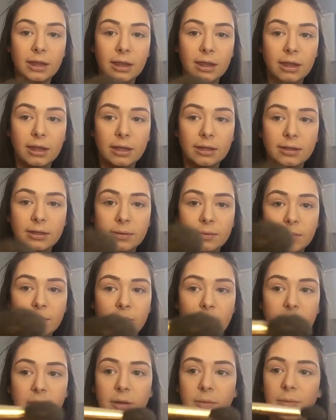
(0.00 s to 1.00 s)
this
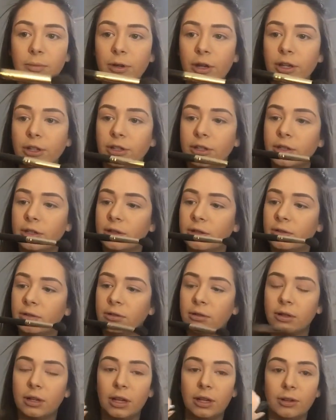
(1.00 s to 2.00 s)
big brush.
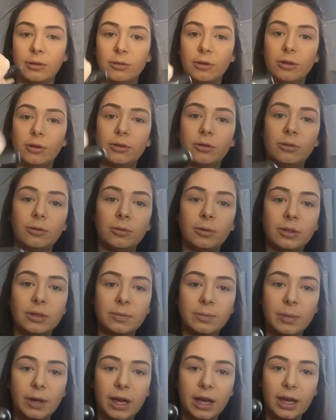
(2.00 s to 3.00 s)
I don't know who it's
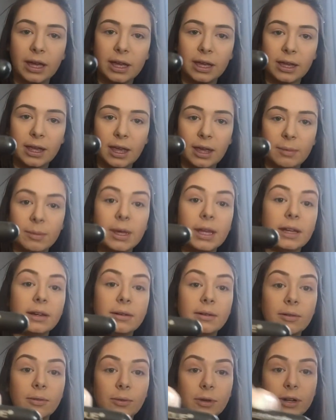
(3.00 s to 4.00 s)
by. It came
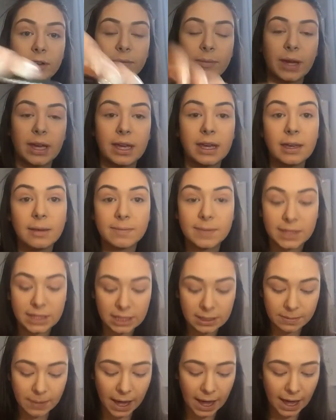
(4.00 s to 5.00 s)
in one of my
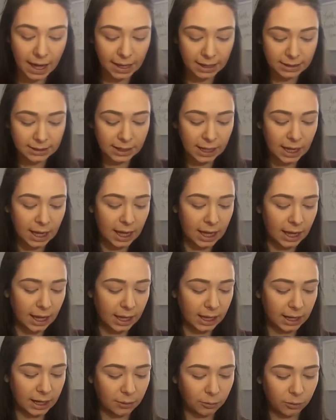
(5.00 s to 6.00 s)
Ipsy bags.
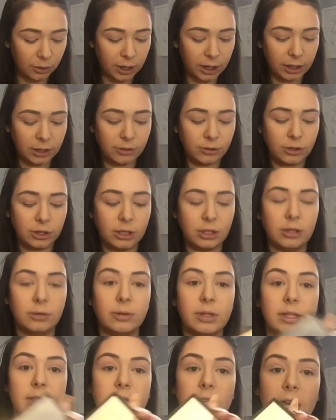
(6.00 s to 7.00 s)
And what I usually do
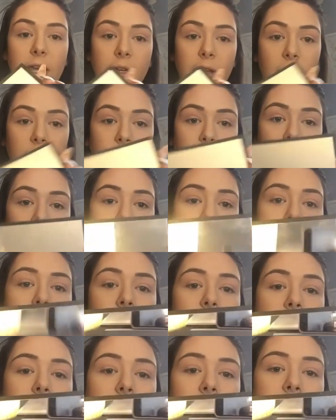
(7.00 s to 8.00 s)
is I go in with
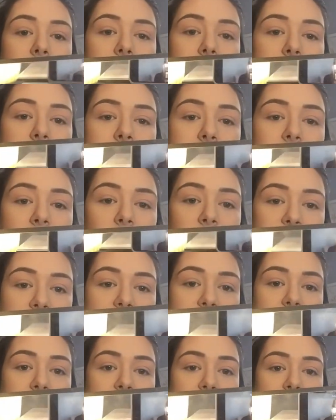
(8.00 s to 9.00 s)
this
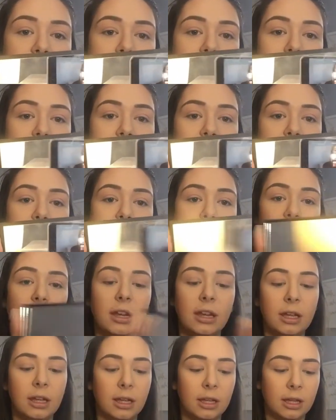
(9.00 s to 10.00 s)
shade right here,
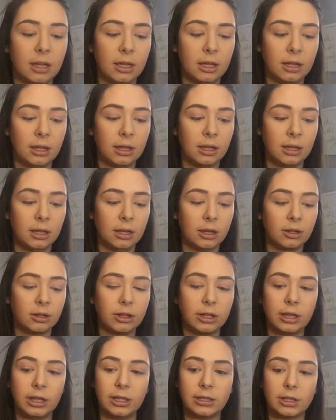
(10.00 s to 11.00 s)

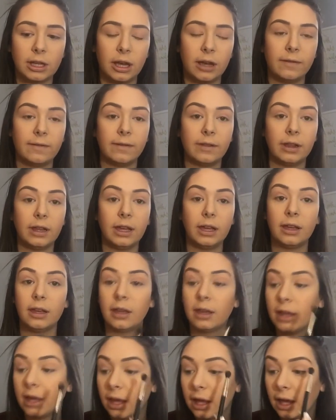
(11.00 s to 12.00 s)
really softly,
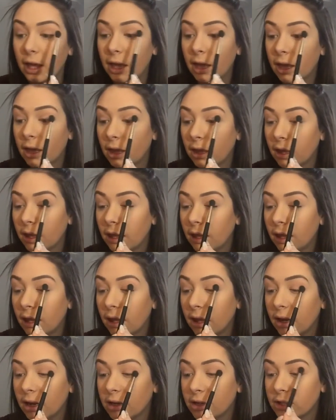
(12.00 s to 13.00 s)

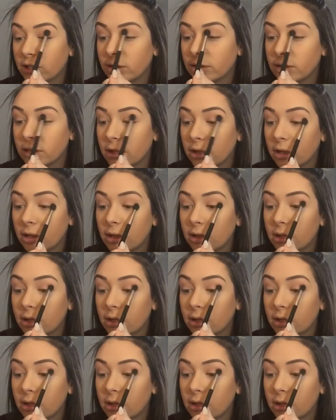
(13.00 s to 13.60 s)
and I just